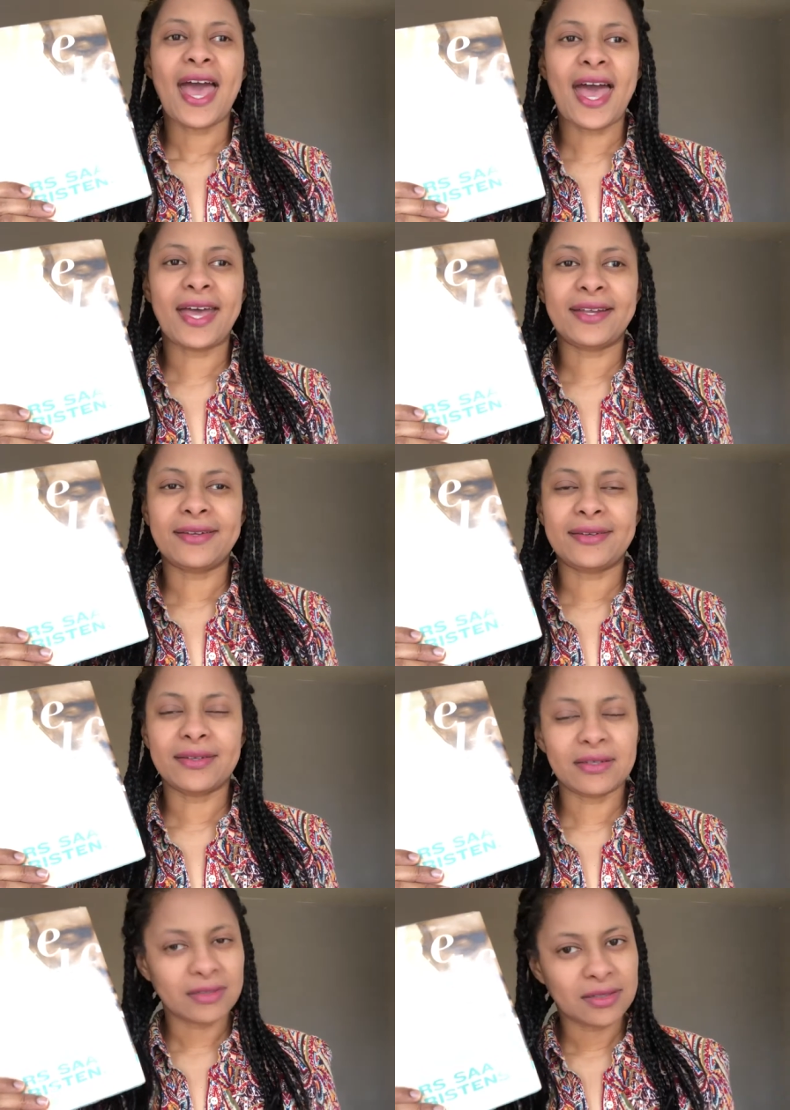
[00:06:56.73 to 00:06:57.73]

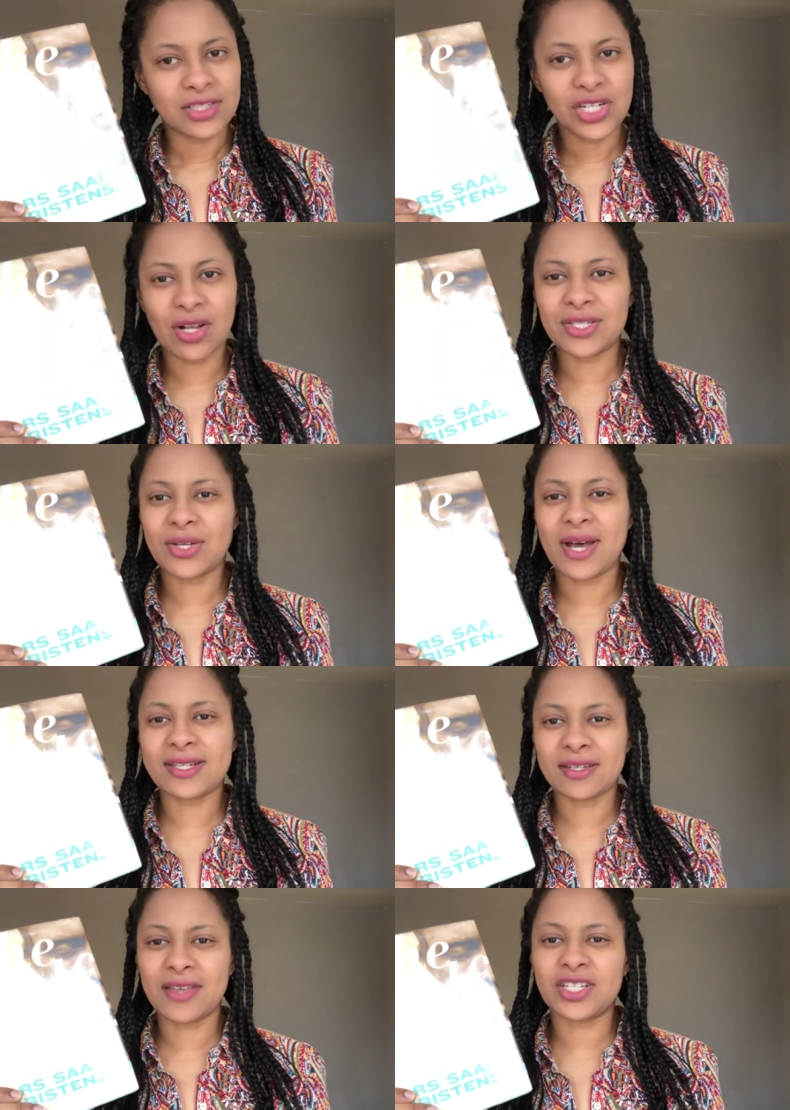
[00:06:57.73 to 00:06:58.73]
And she also
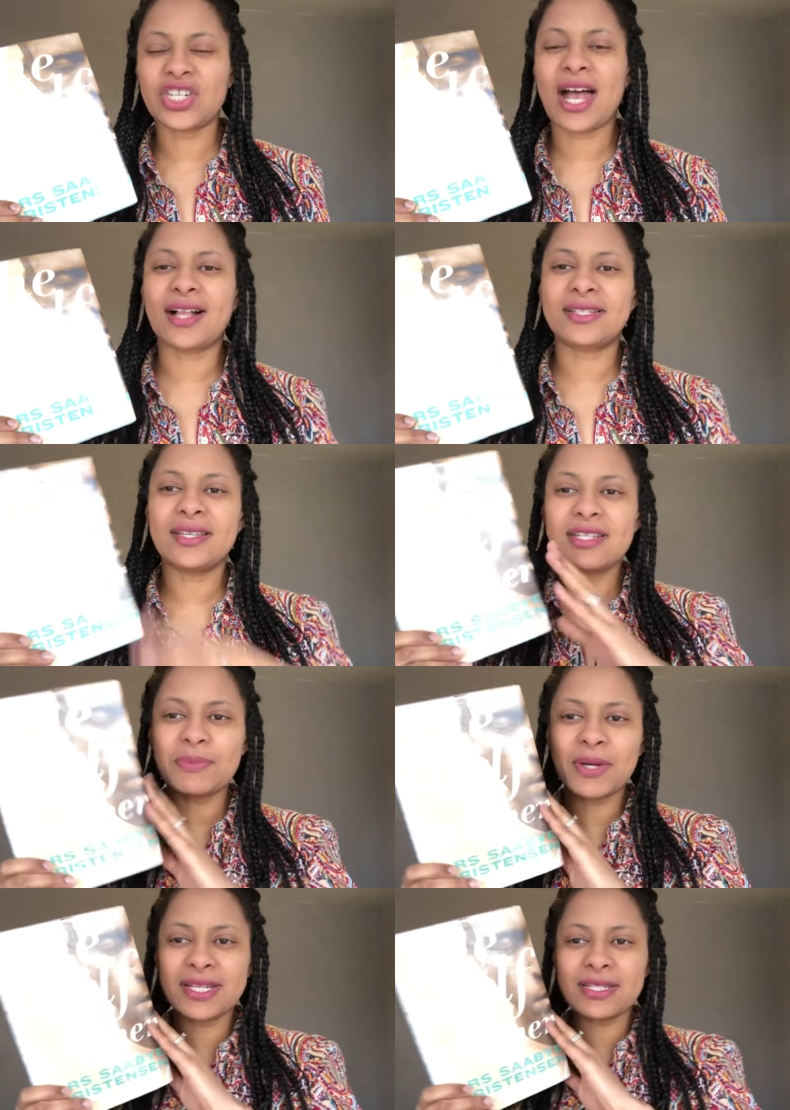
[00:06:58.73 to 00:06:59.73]
has another child. And this
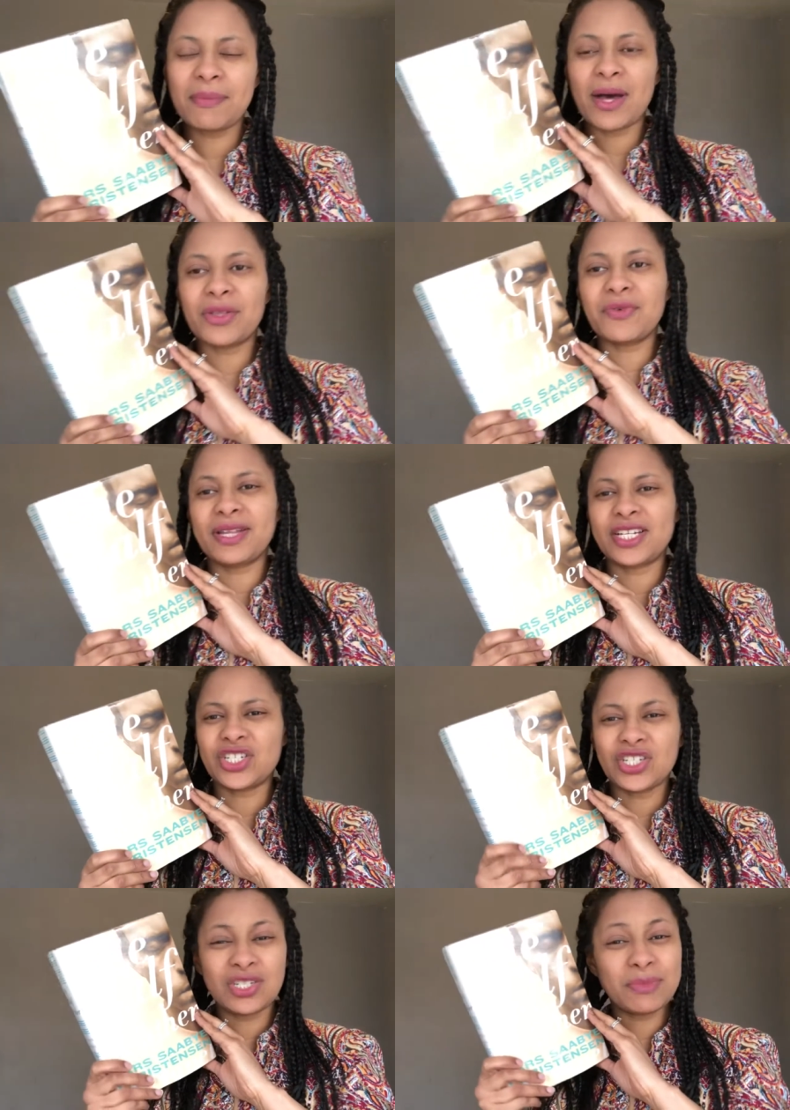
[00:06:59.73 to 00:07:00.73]
book is about the
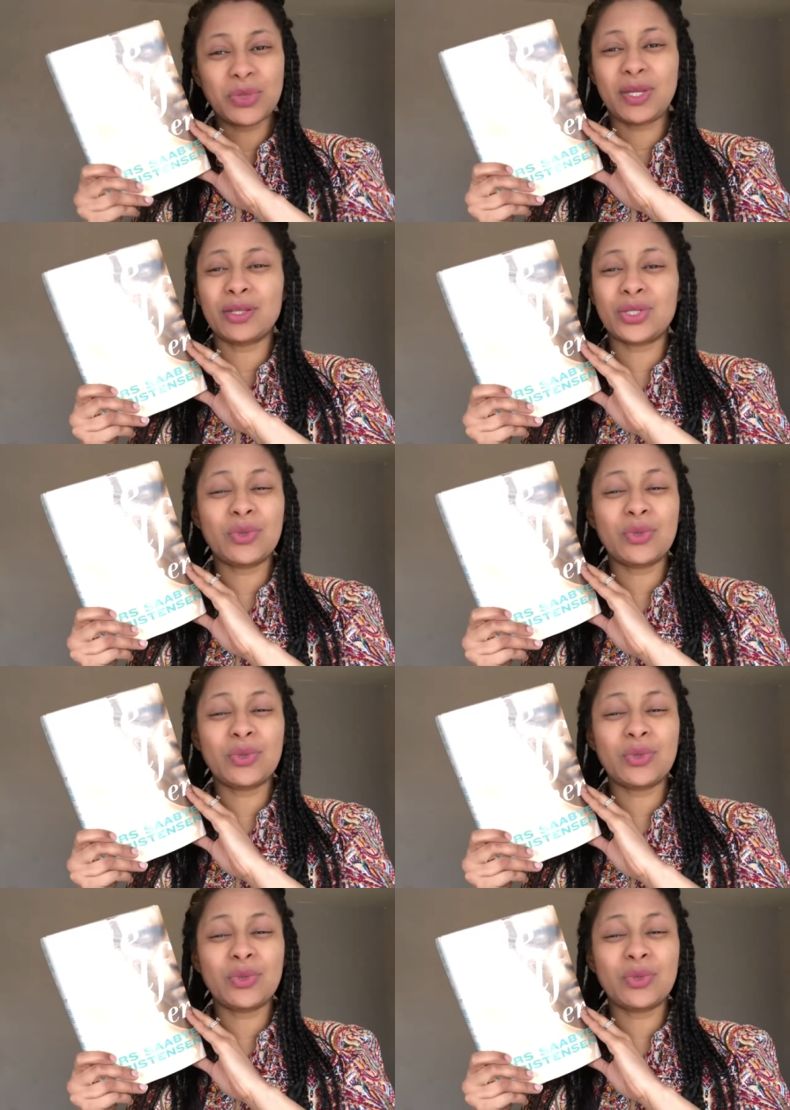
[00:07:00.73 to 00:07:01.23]
relationship between the two